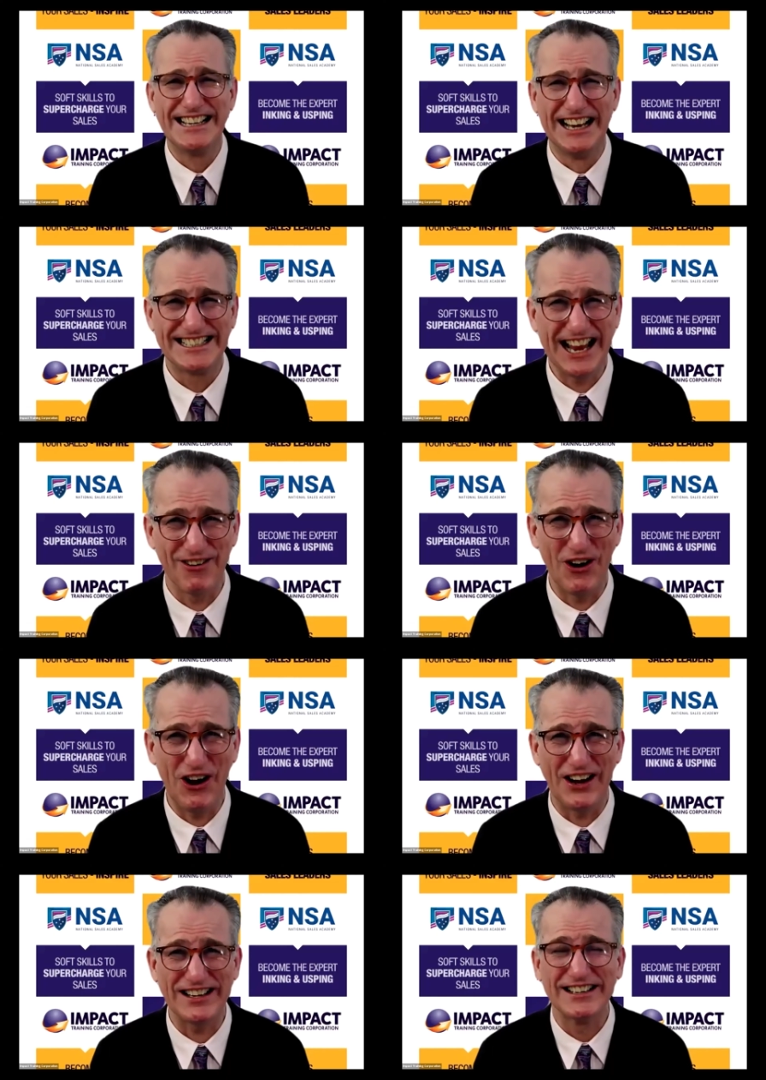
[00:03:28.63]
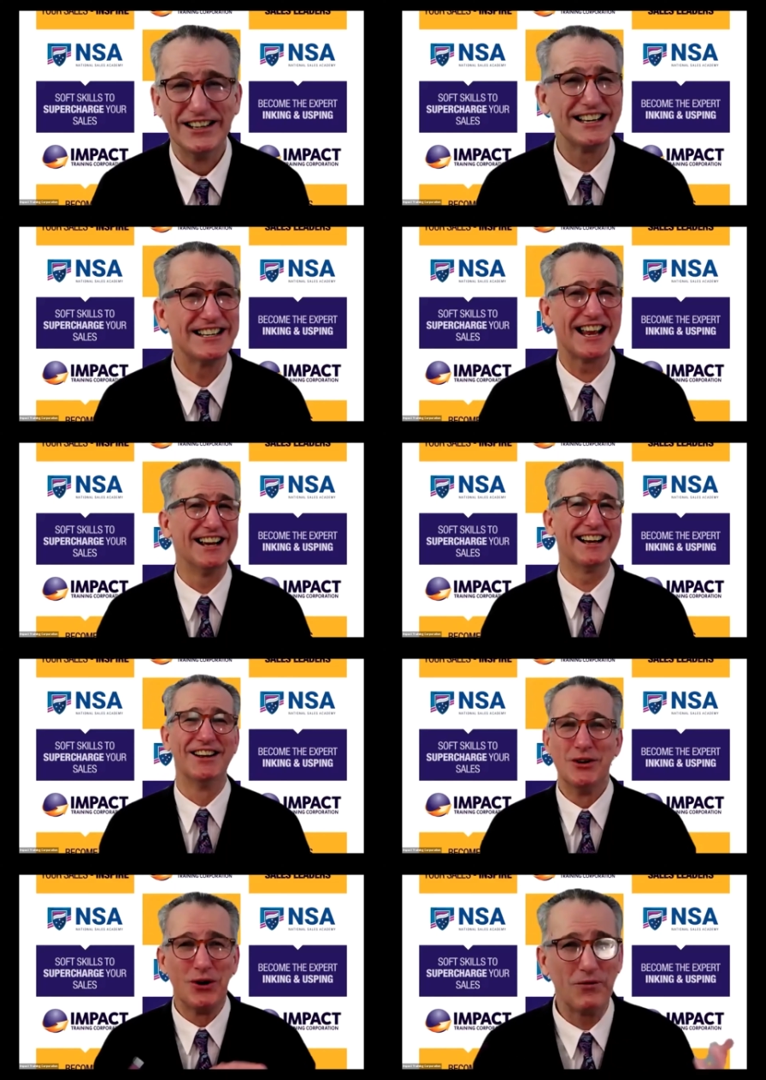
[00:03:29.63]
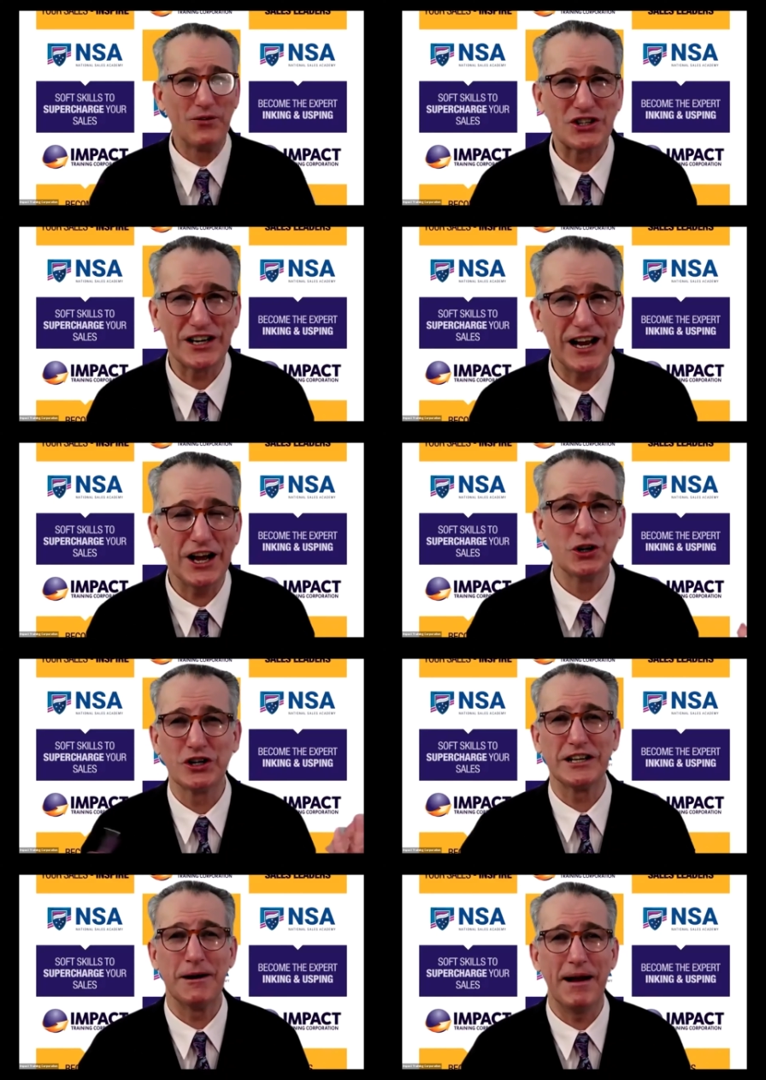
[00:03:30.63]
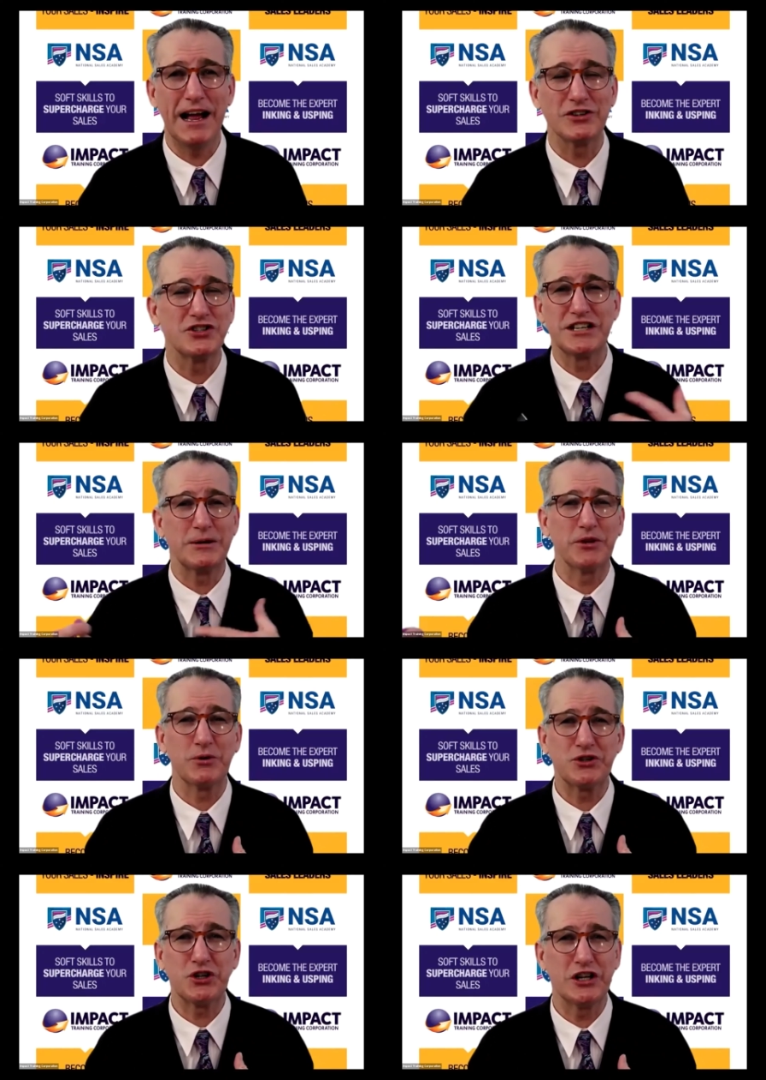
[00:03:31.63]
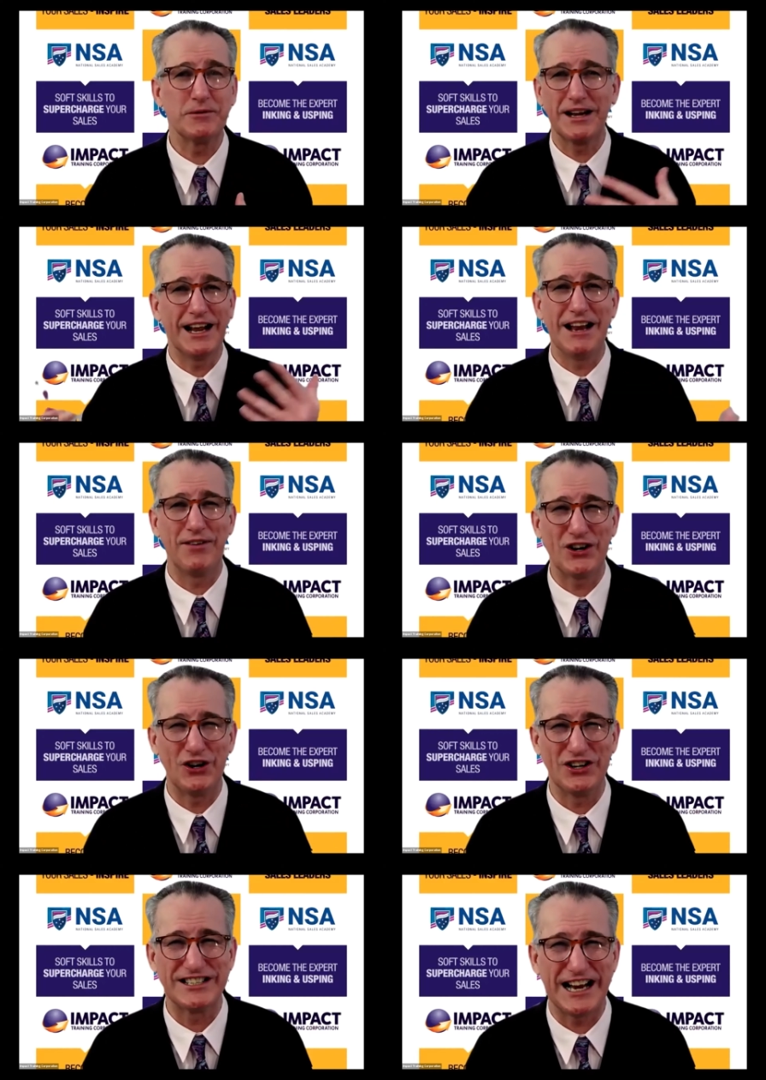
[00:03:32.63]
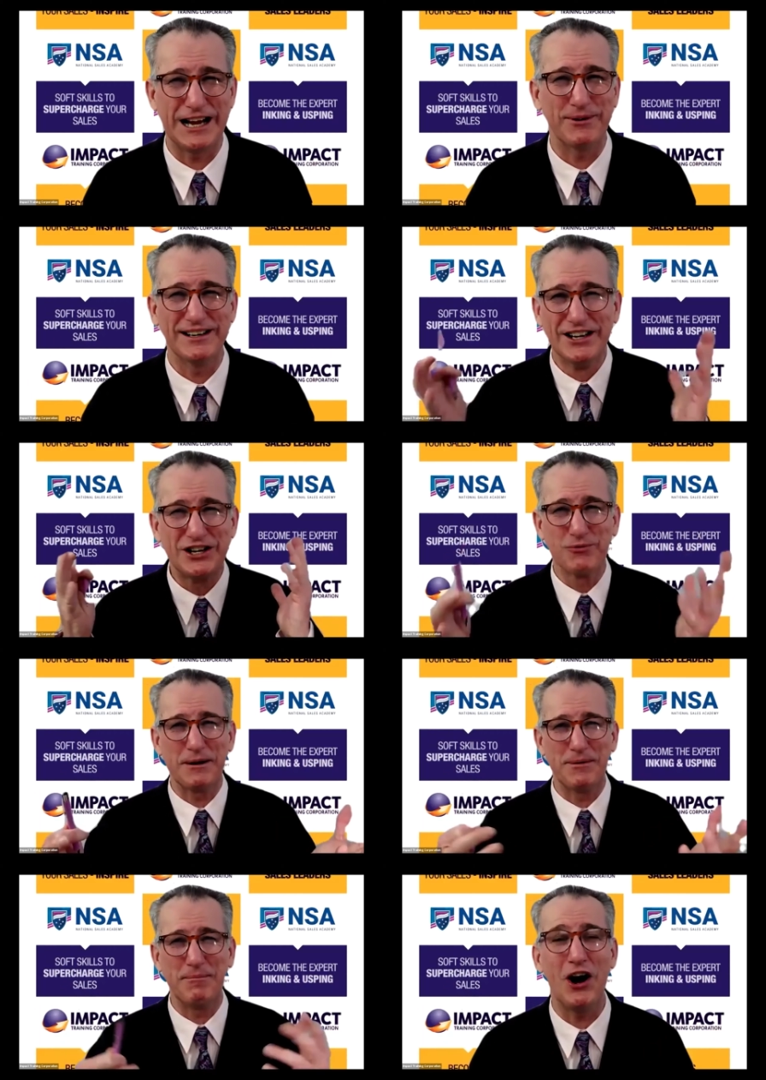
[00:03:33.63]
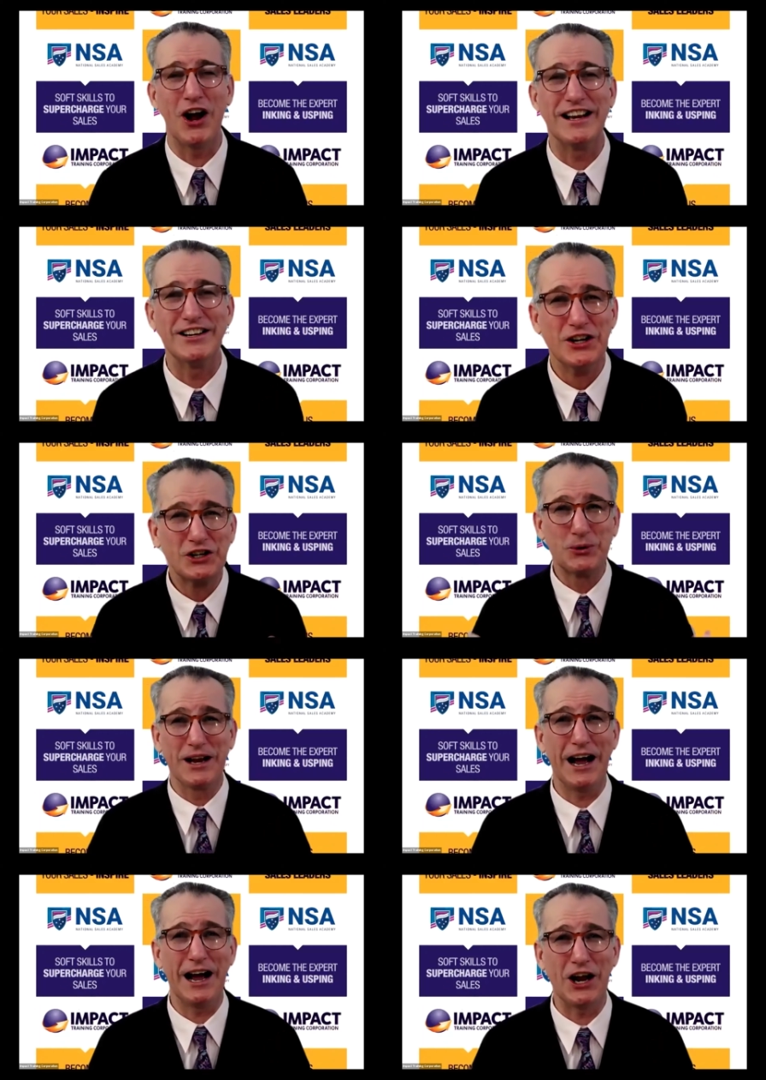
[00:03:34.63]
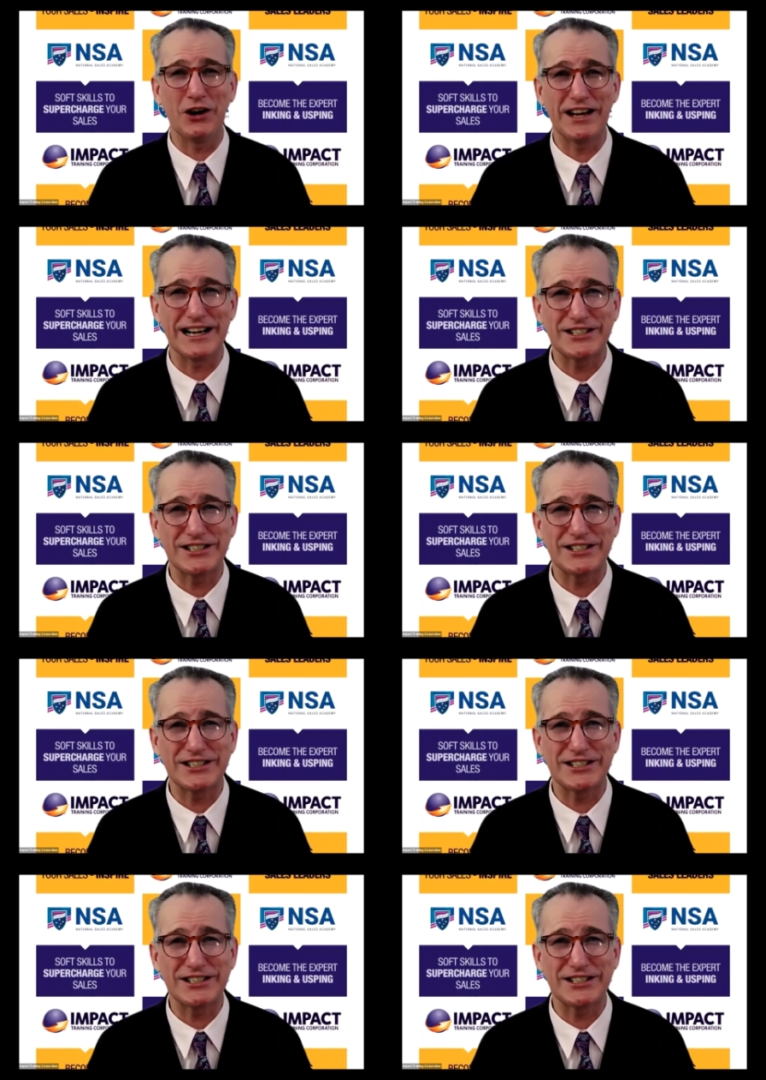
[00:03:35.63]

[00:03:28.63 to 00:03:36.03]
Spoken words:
is that right? Obviously, I look at the amounts and see what the return is, but I never got the statement. You read my mind. I don't get a statement.